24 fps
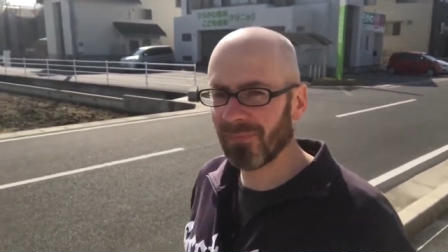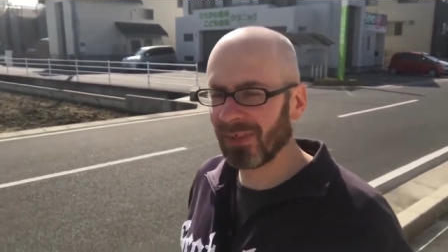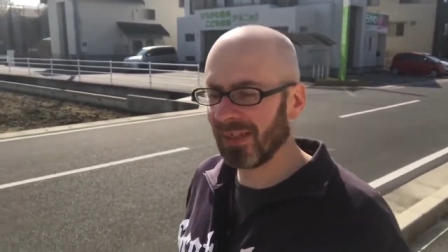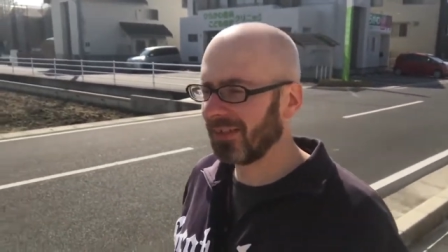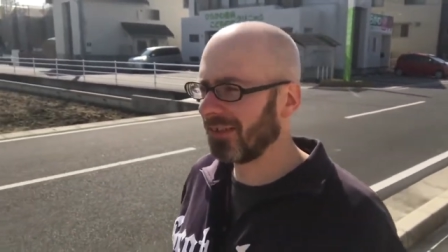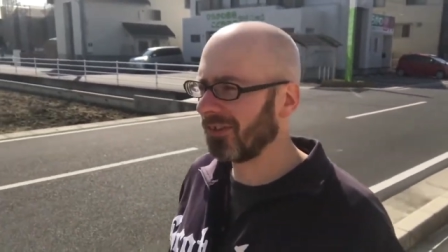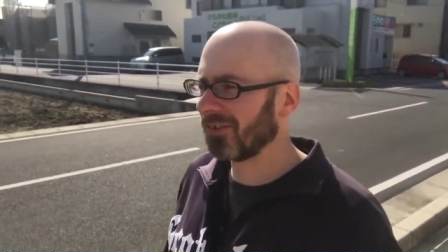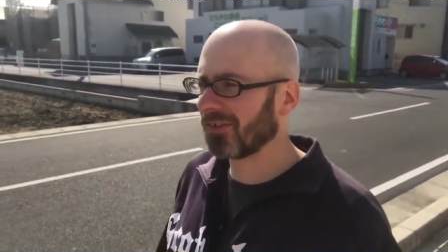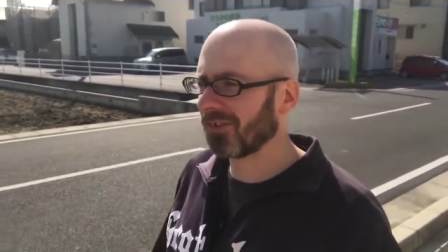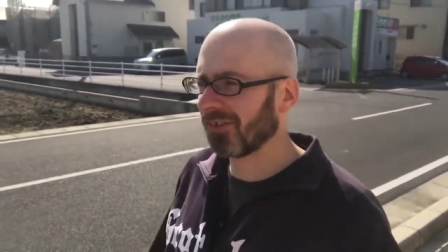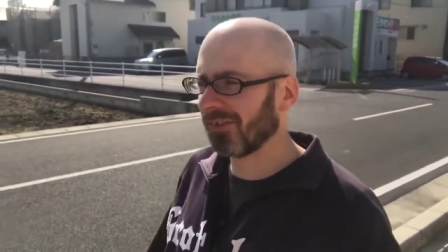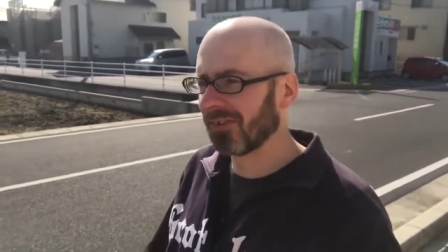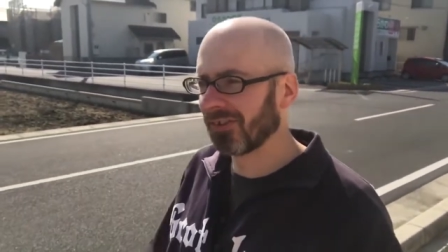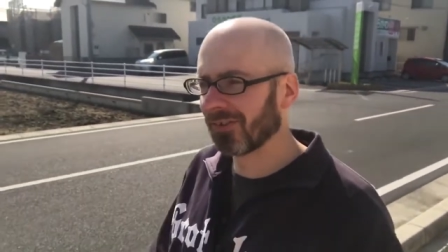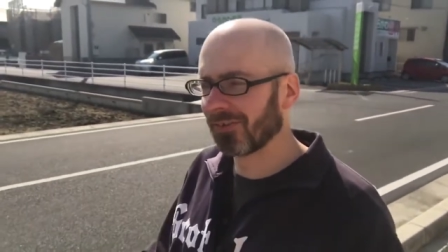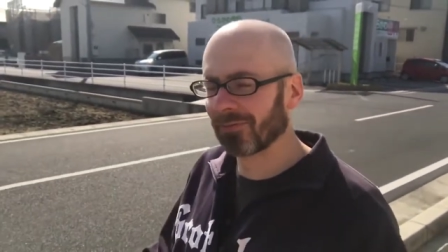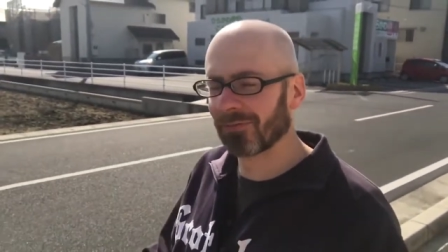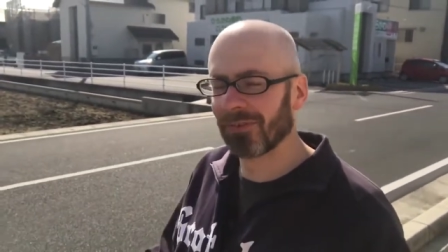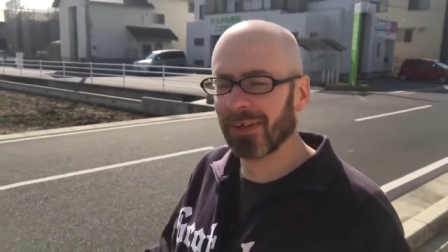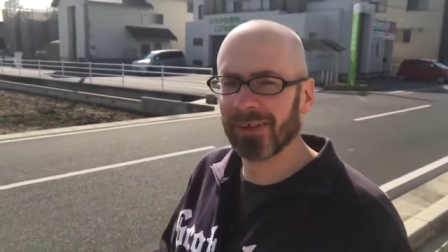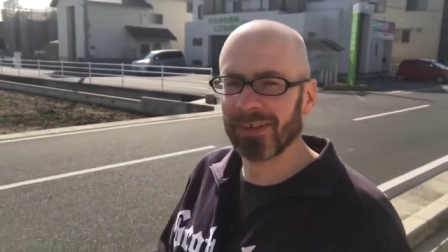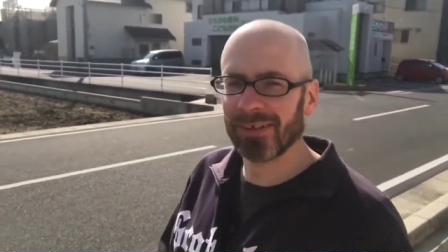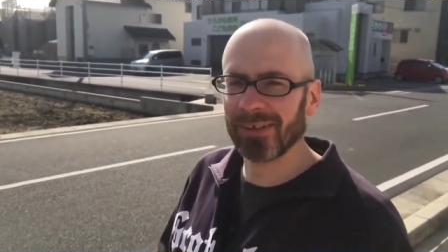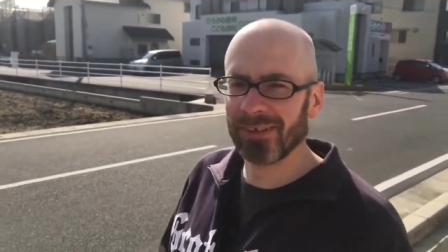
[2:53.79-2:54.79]
And you turn to your
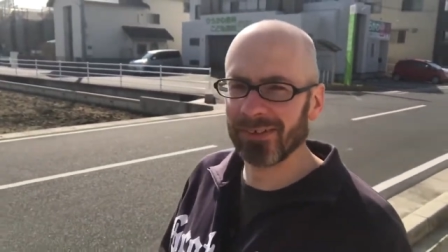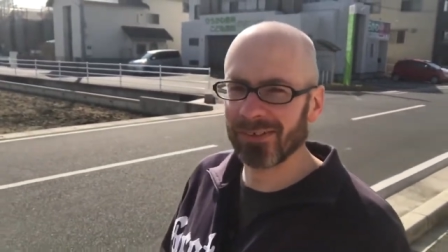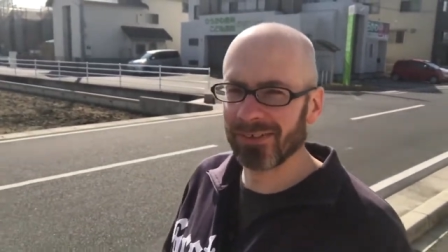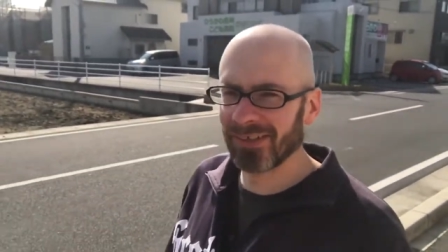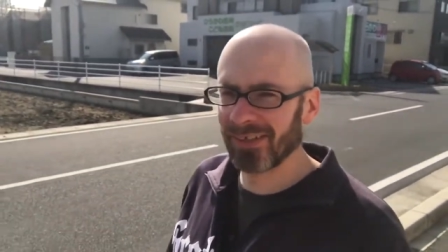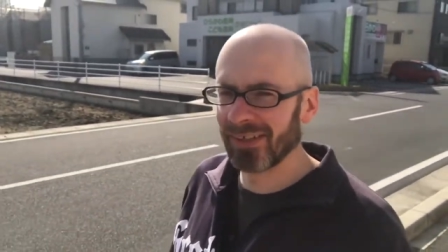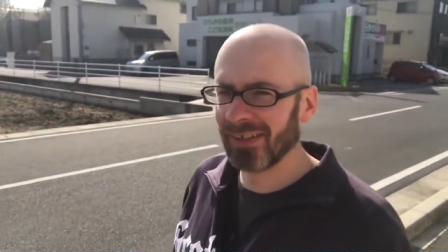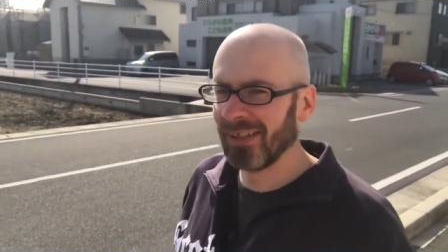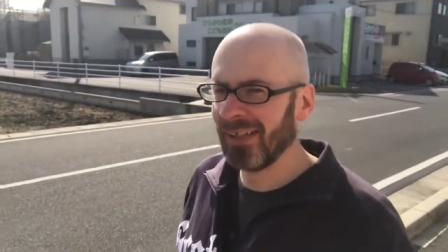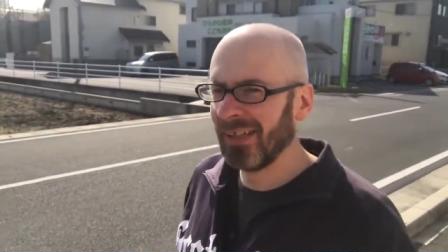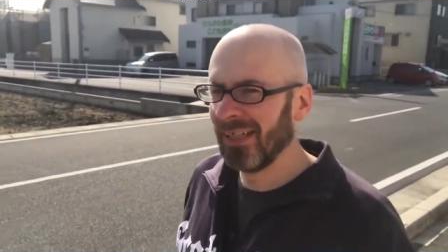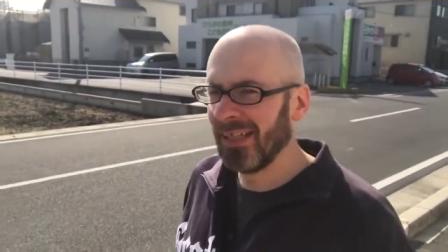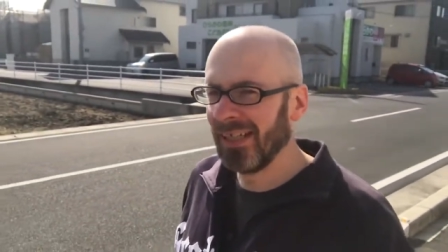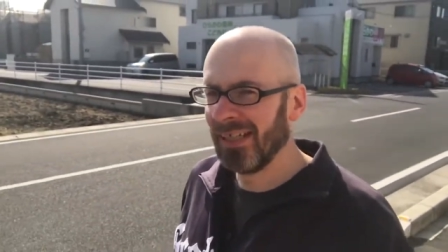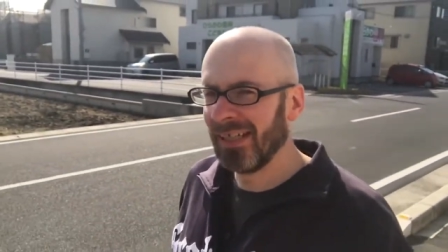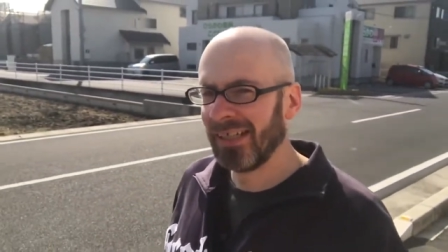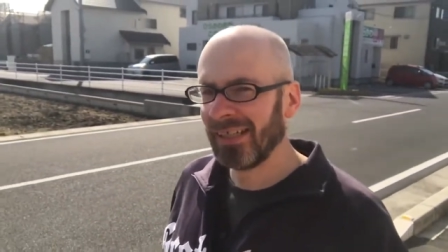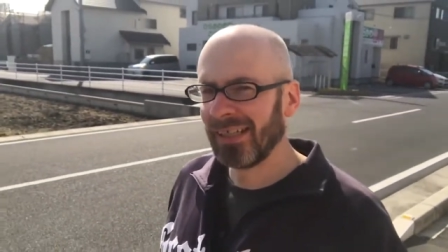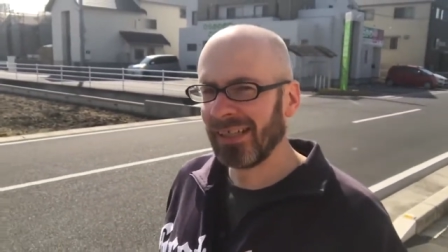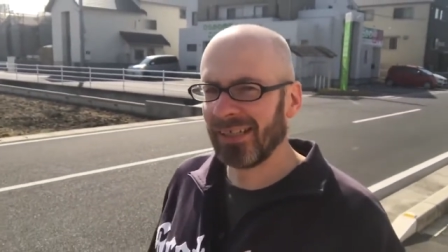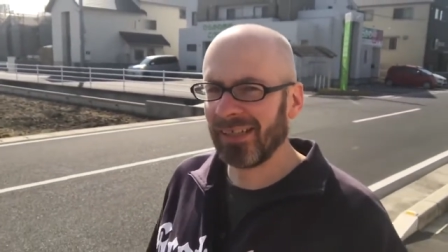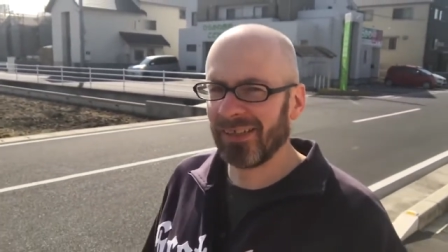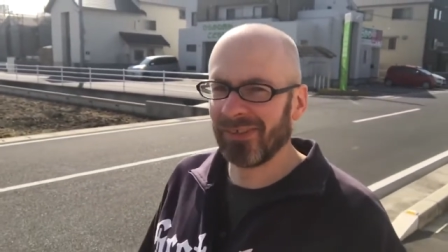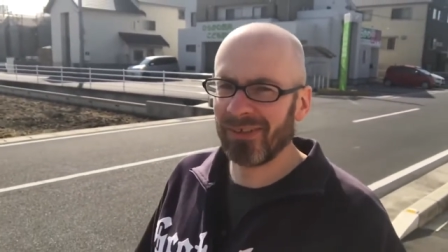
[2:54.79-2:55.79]
friend and you say,
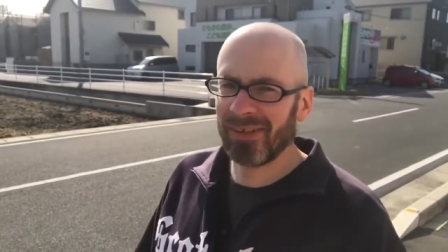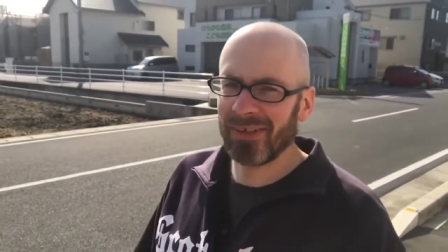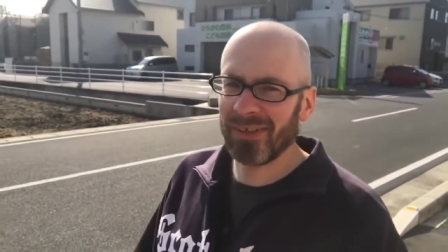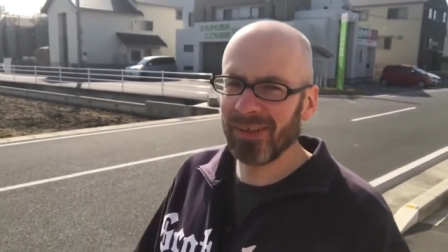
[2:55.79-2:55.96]
you know,